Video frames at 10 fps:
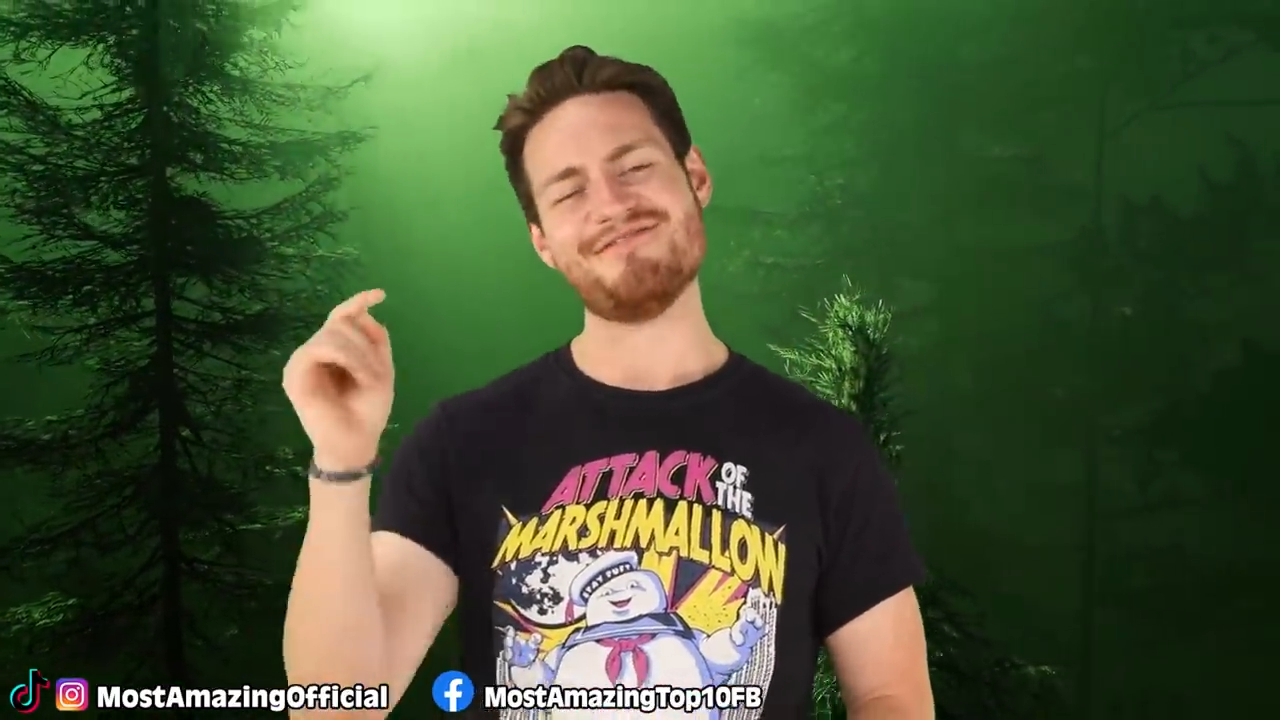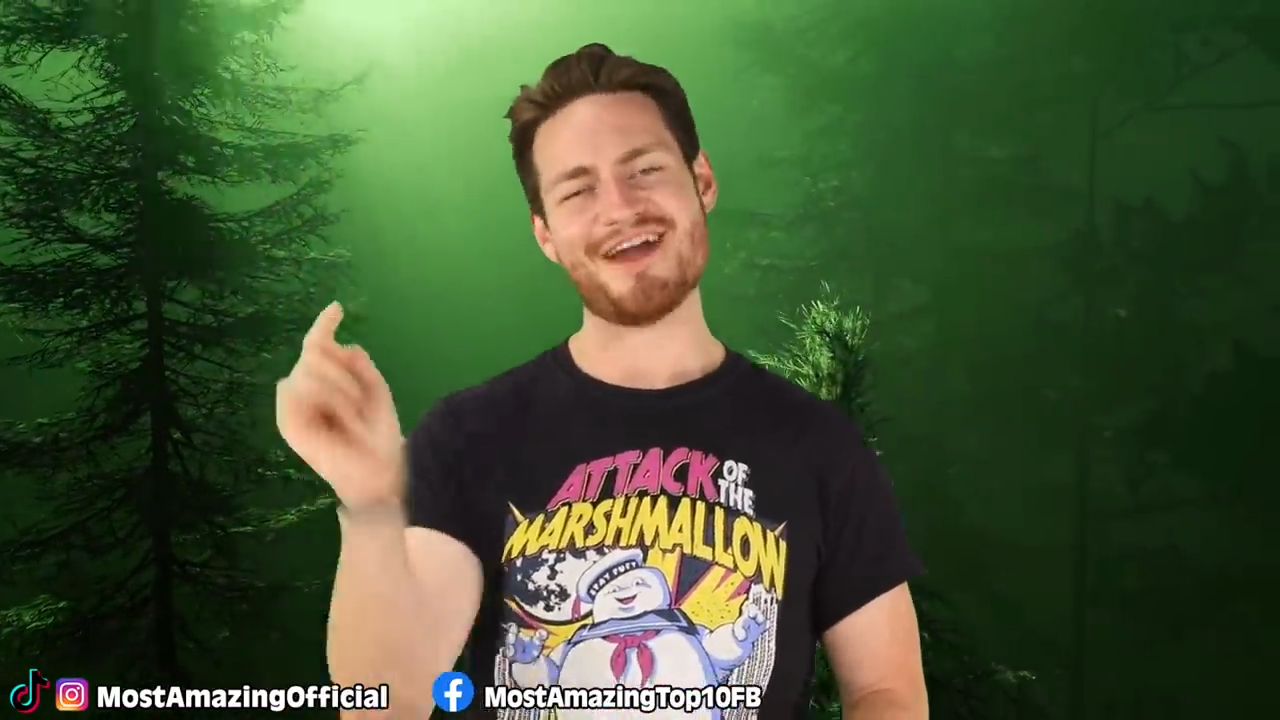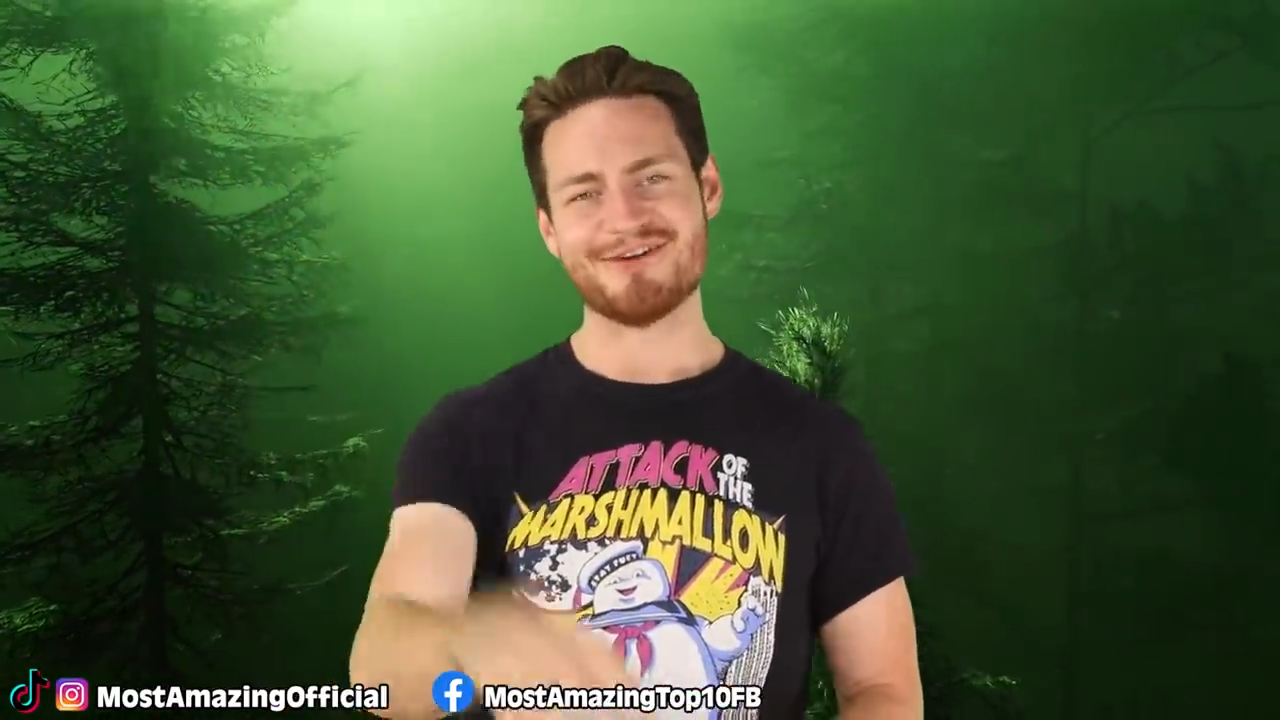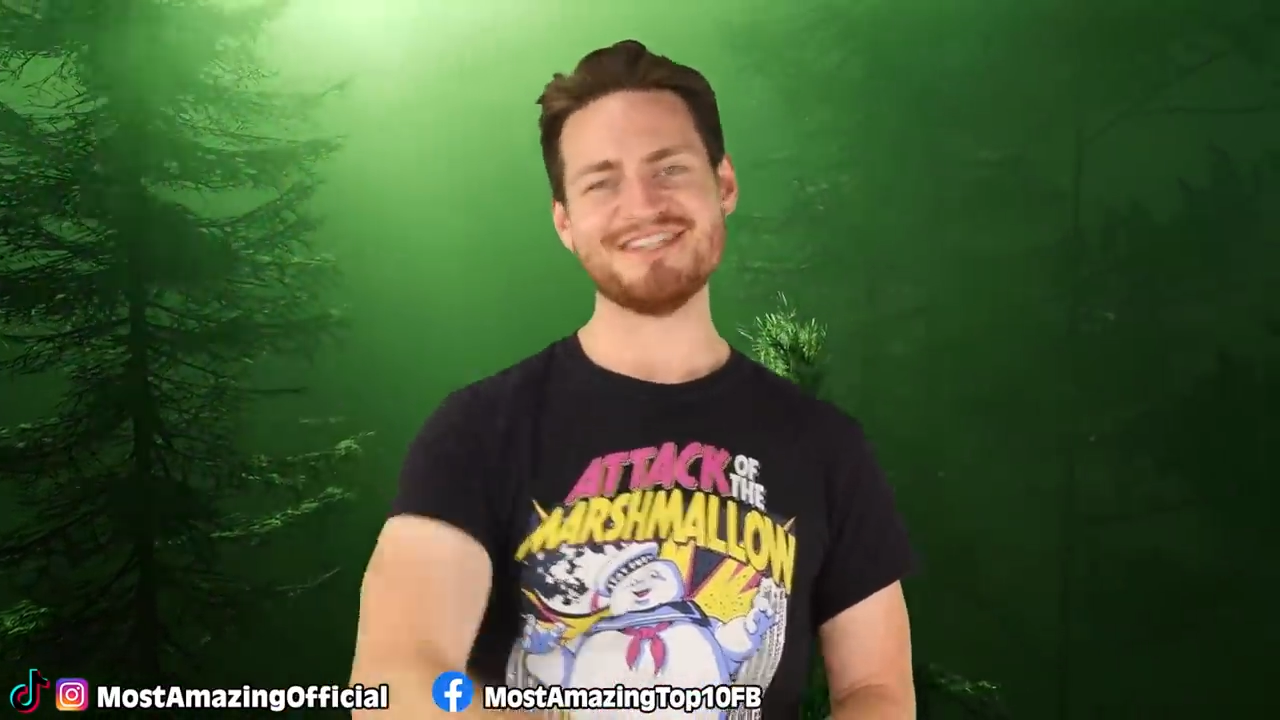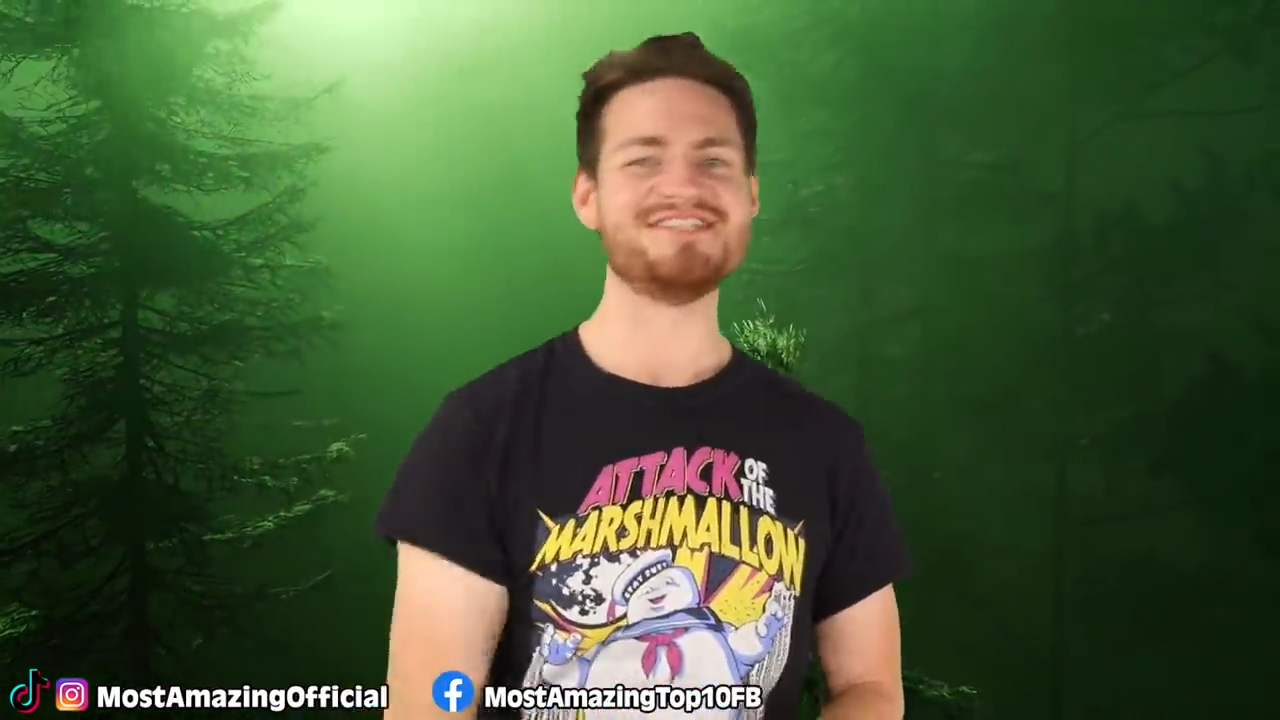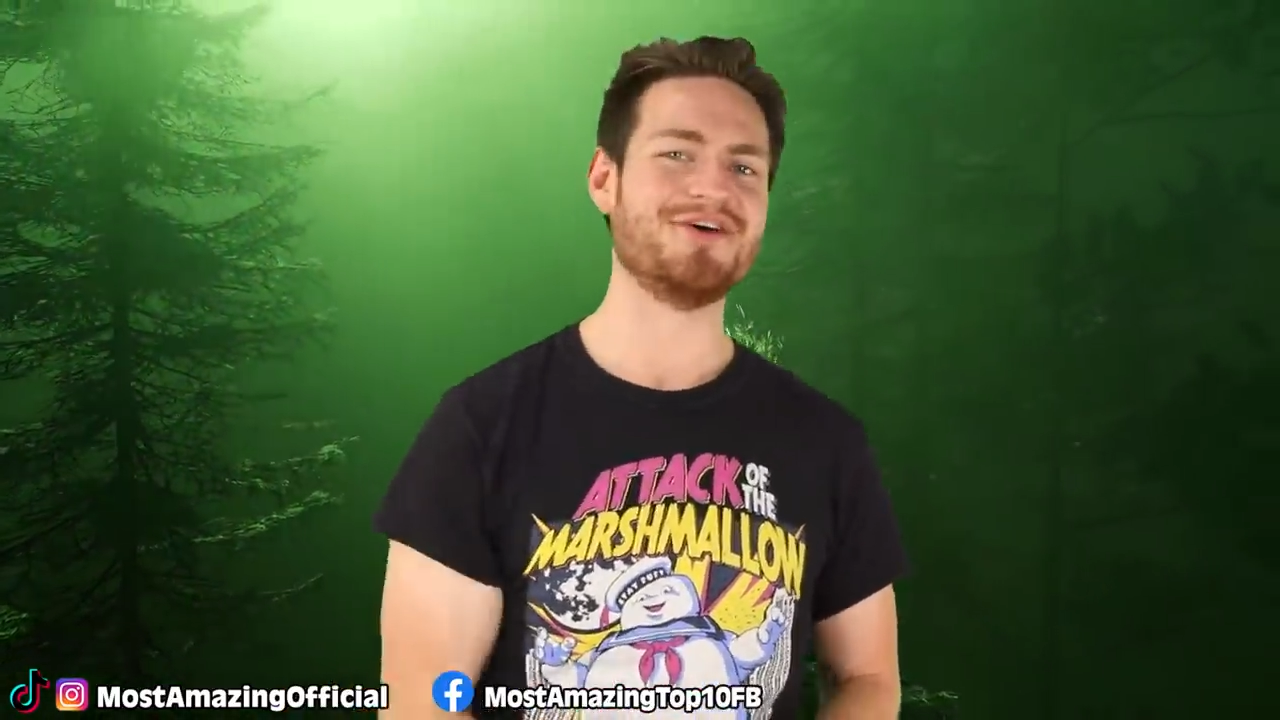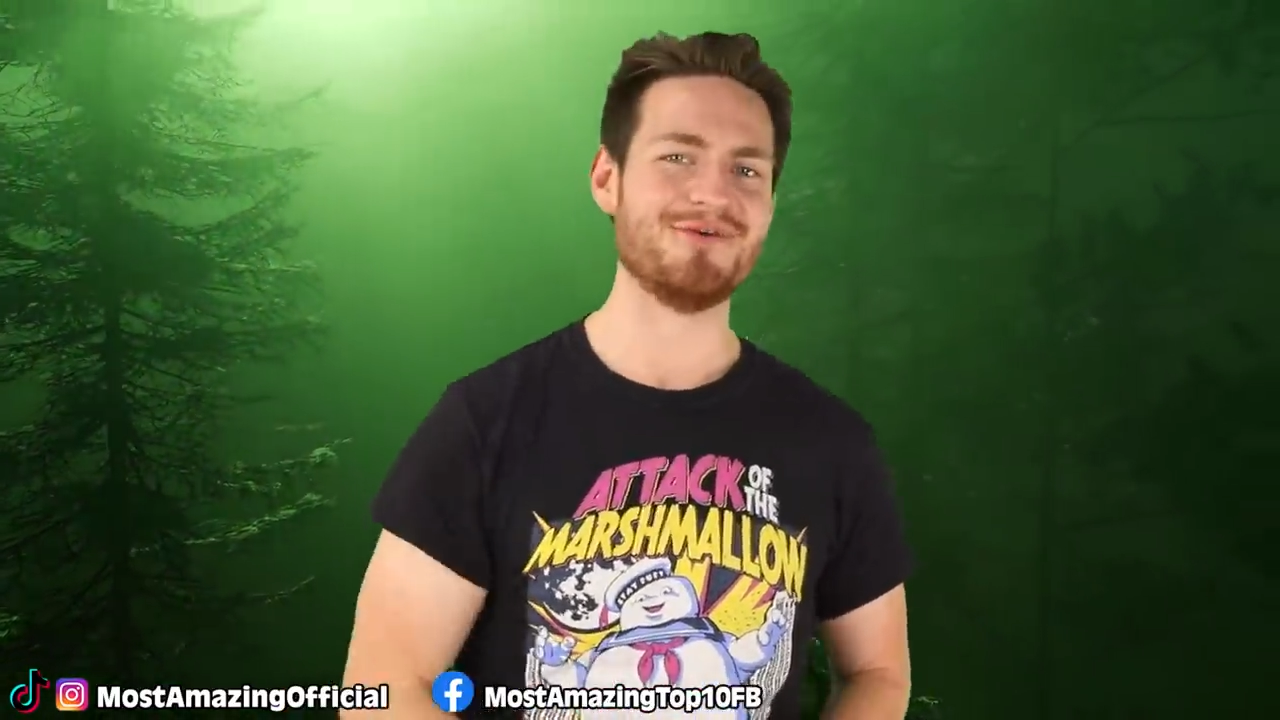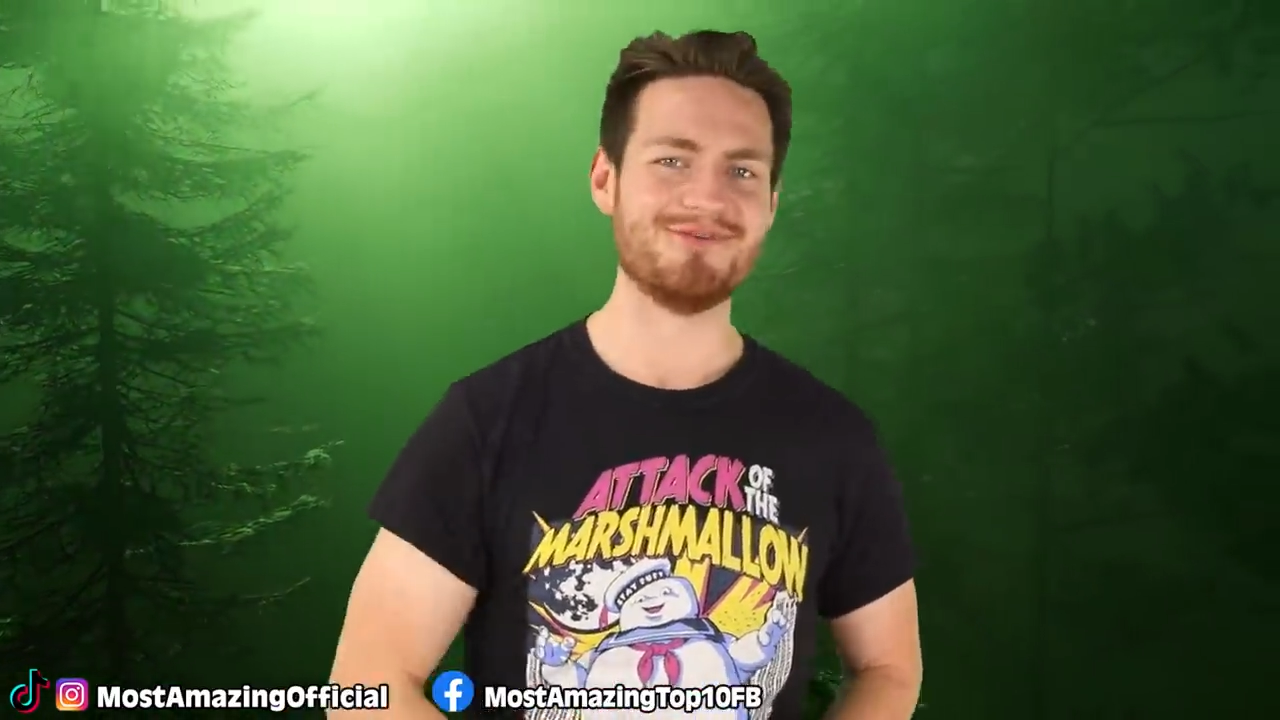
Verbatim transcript: very soon.